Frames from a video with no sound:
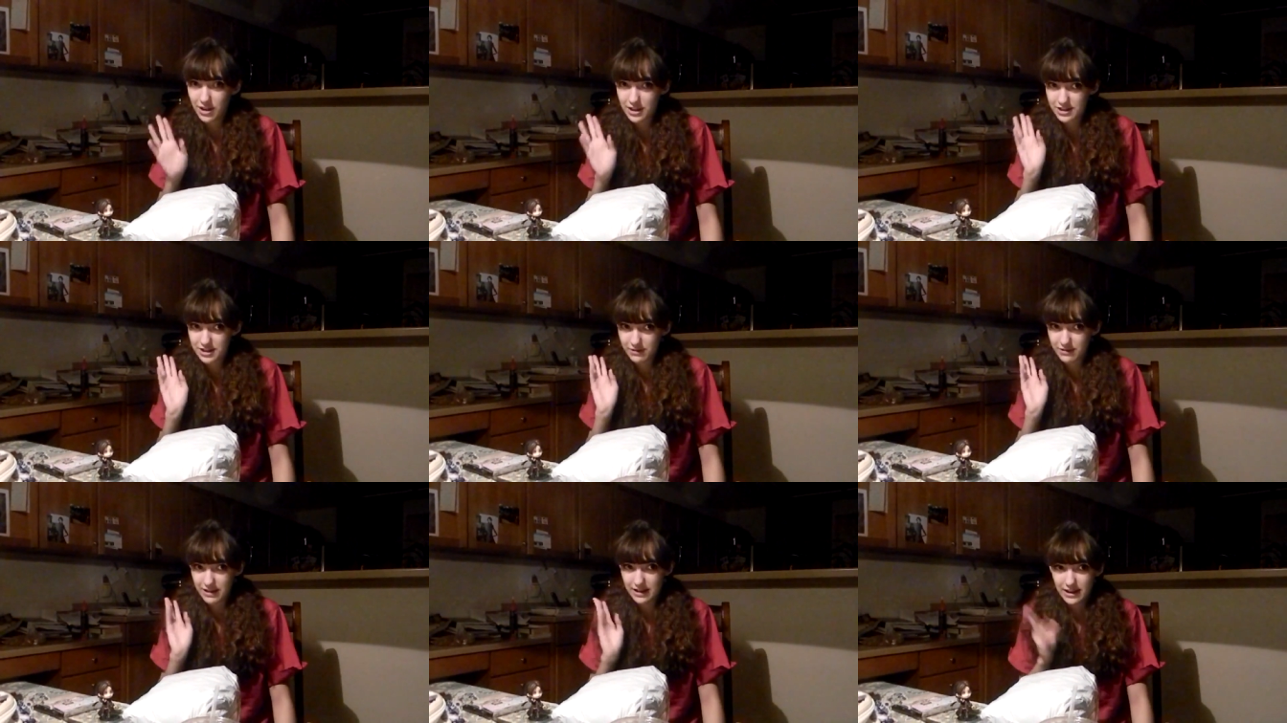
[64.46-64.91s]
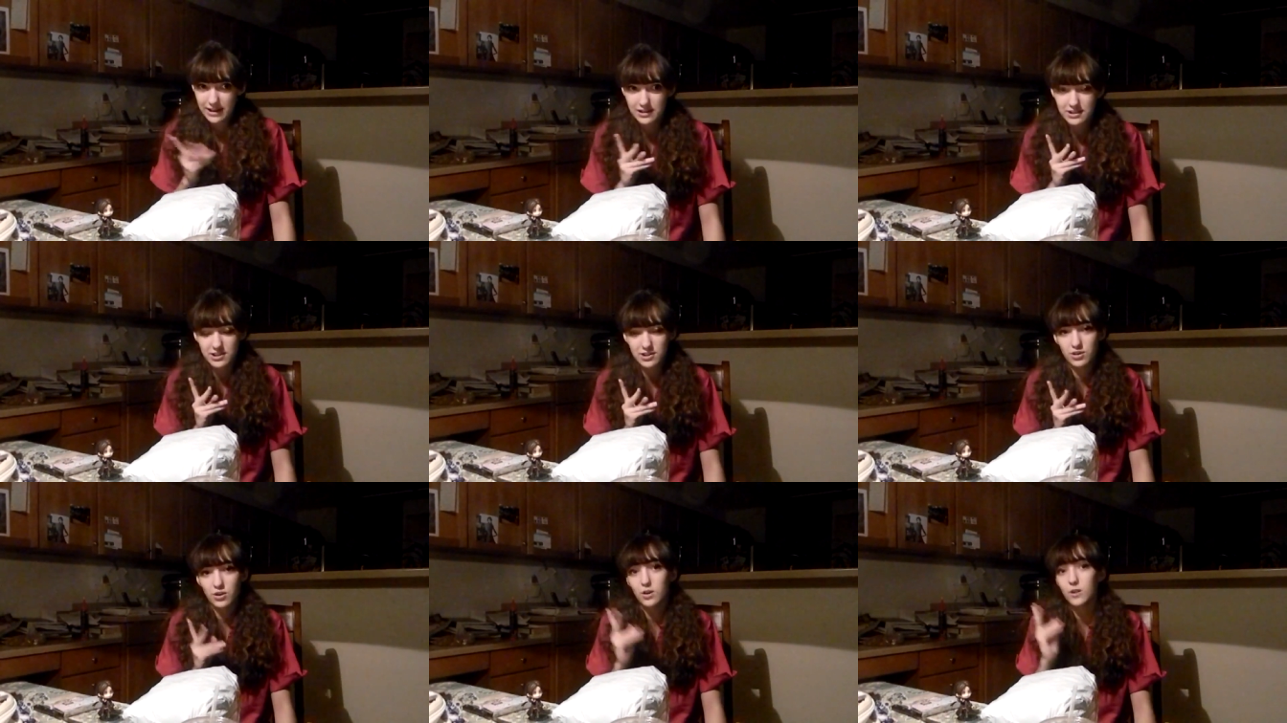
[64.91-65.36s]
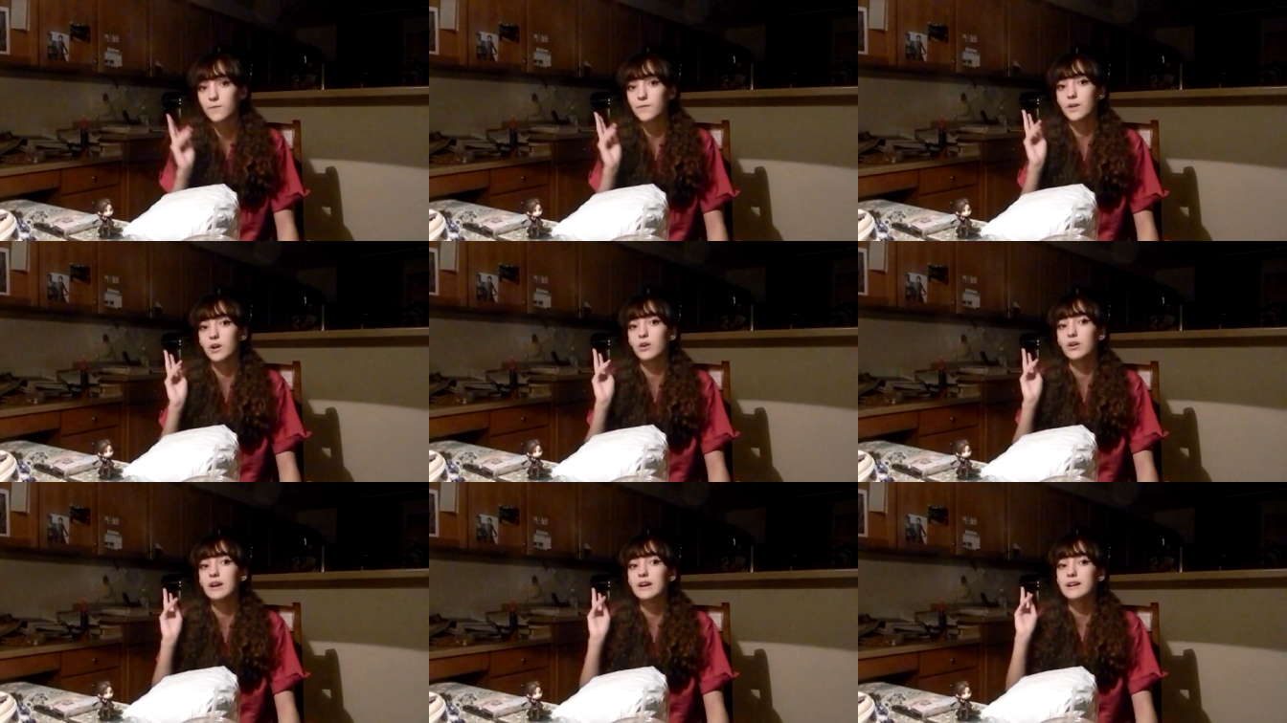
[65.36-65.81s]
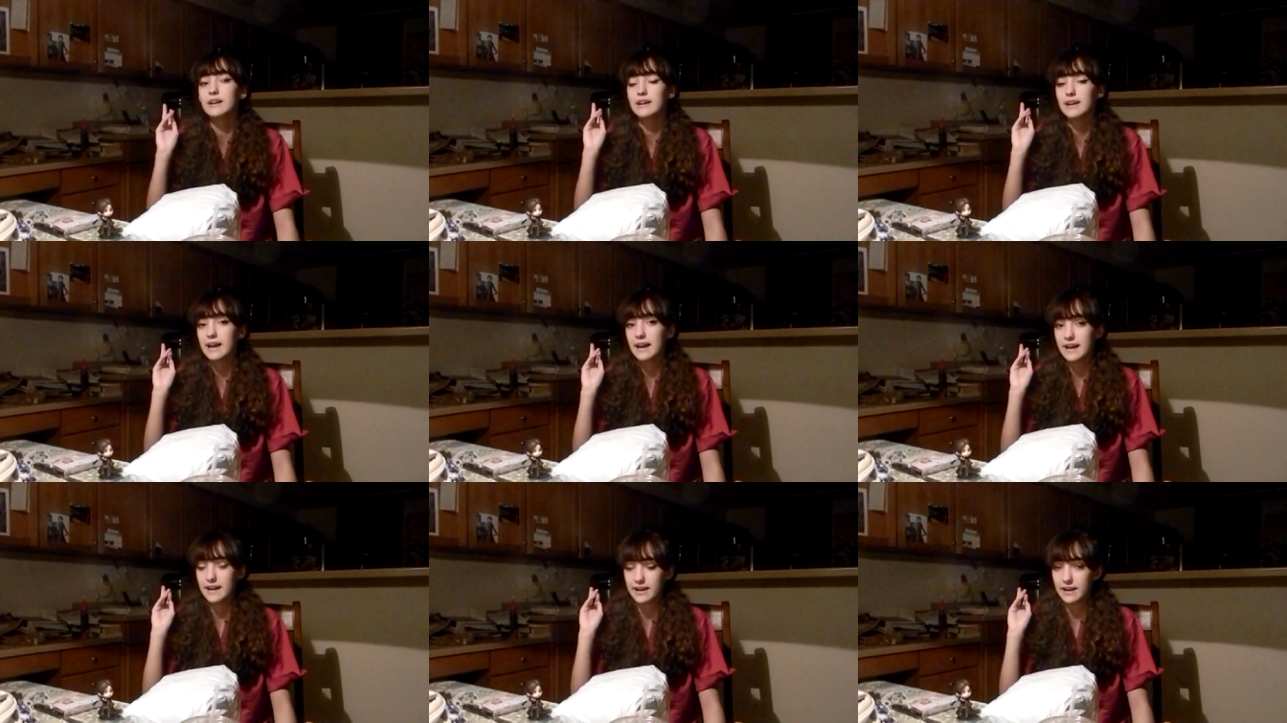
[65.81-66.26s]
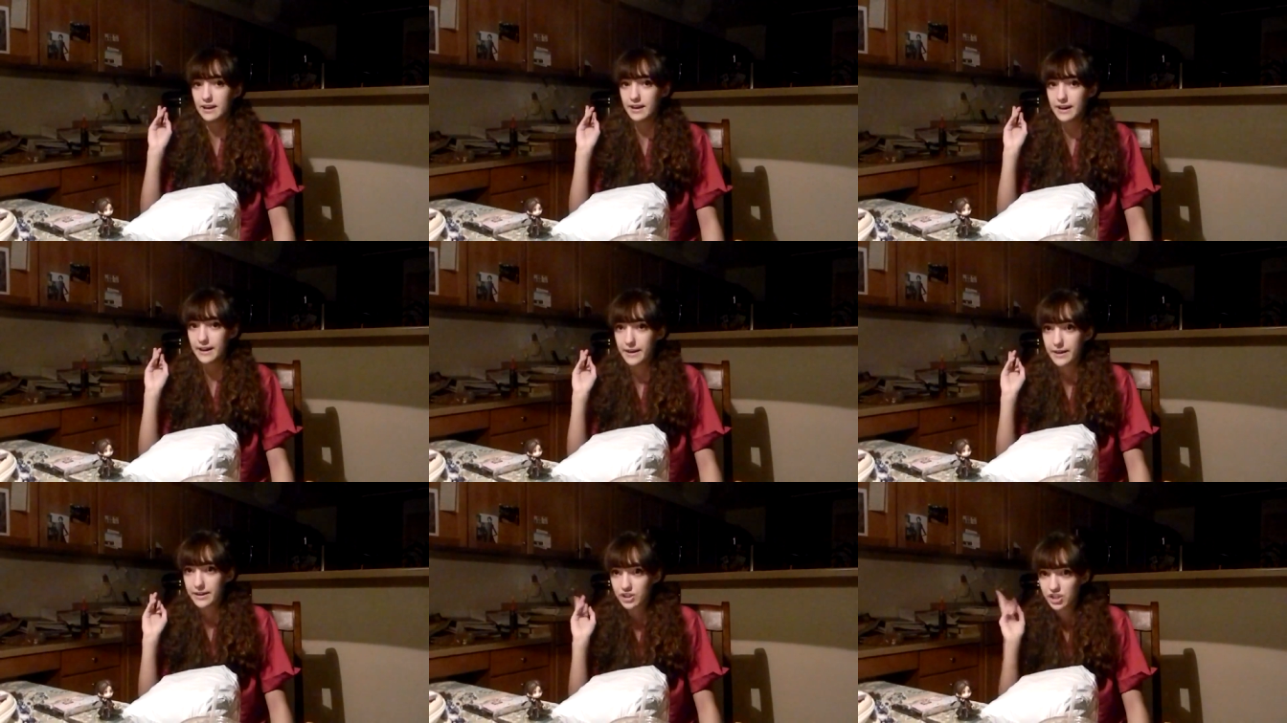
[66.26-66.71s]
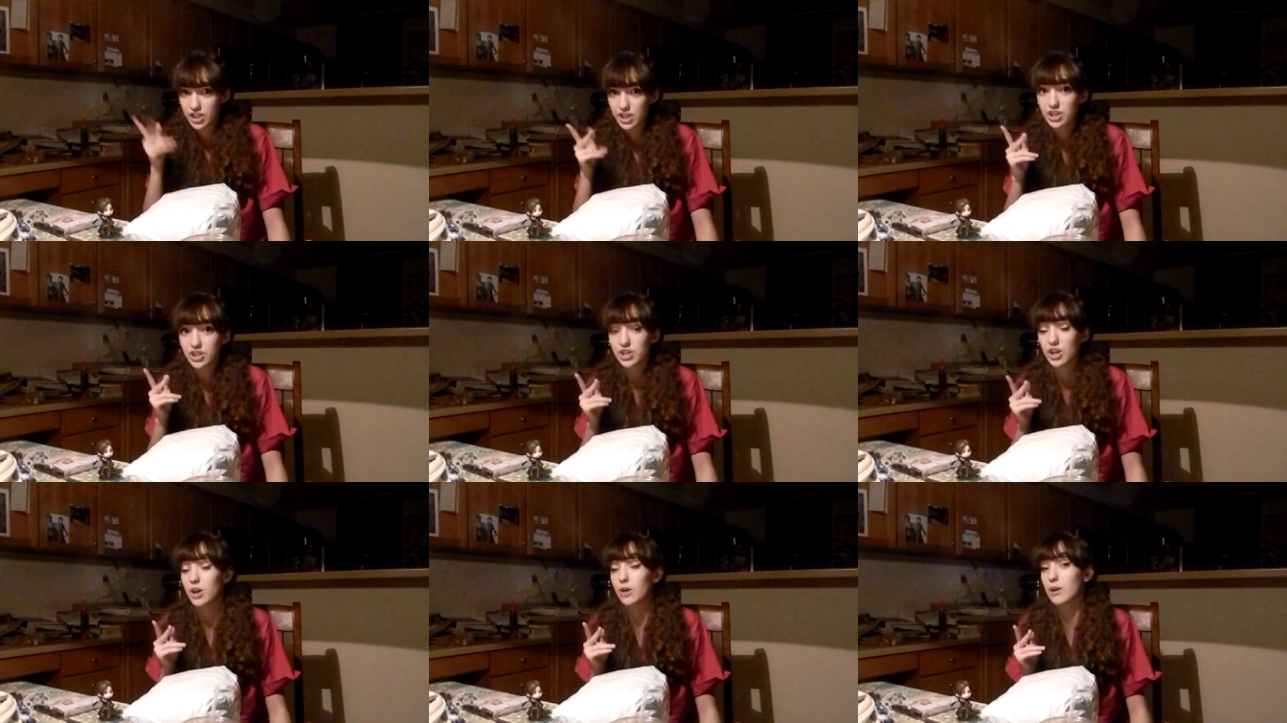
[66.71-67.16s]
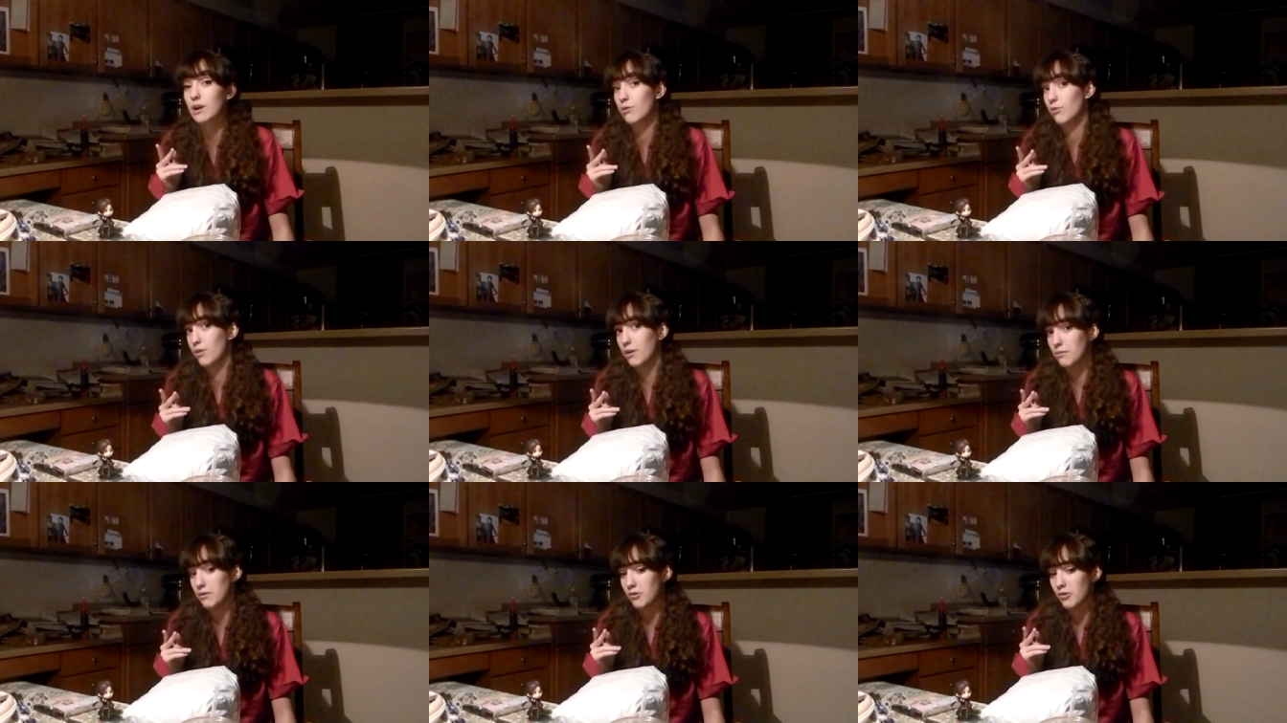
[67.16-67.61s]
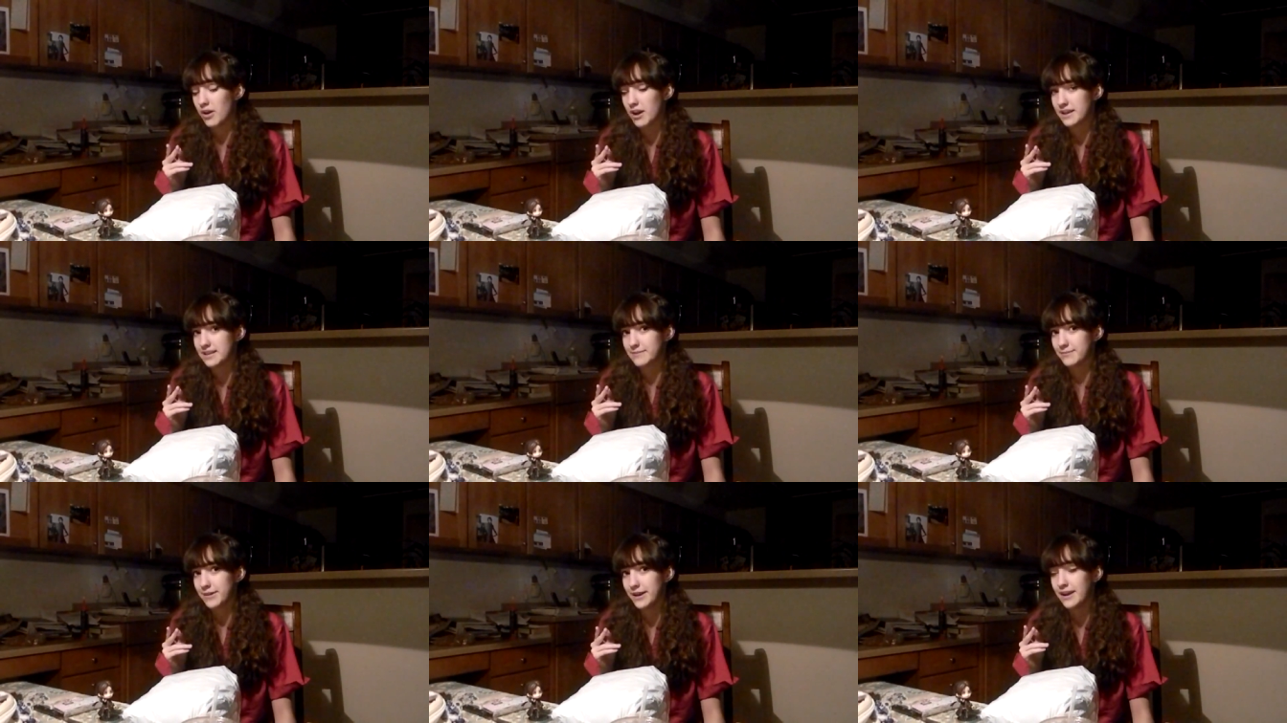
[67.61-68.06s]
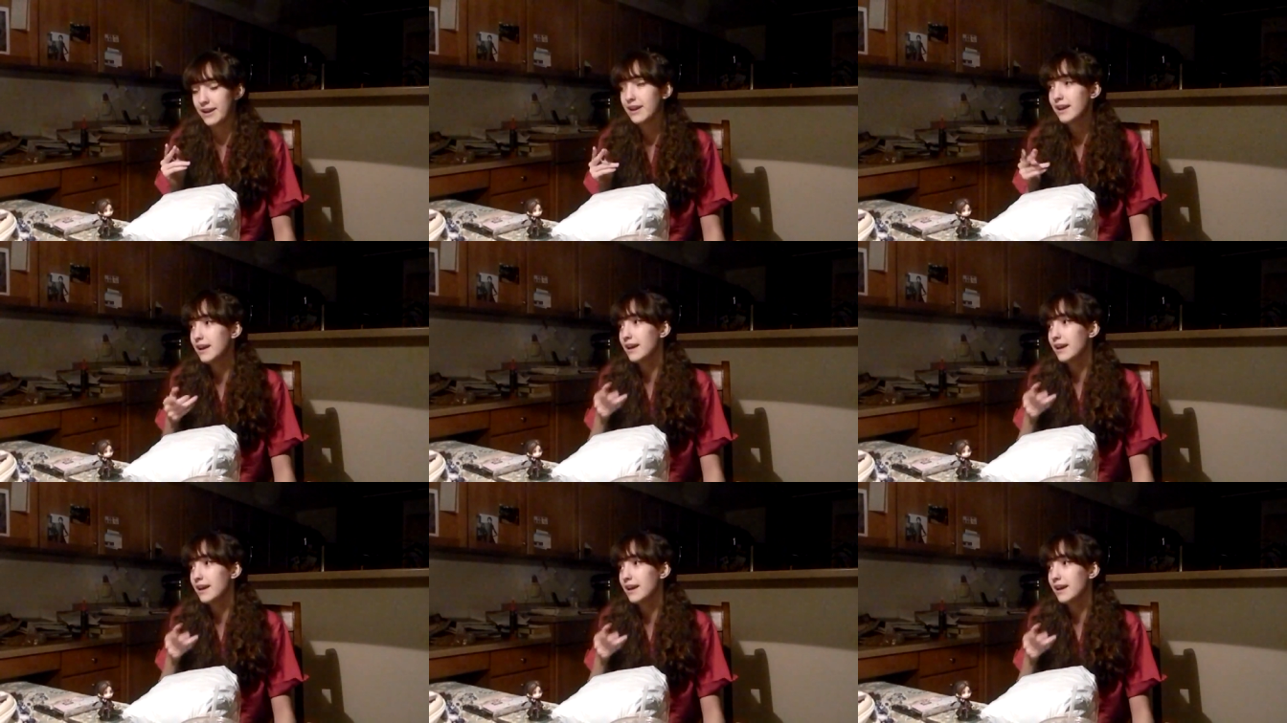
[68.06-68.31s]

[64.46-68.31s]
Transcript: also getting a Stolfo and uh, a Shisho Uwo cosplay.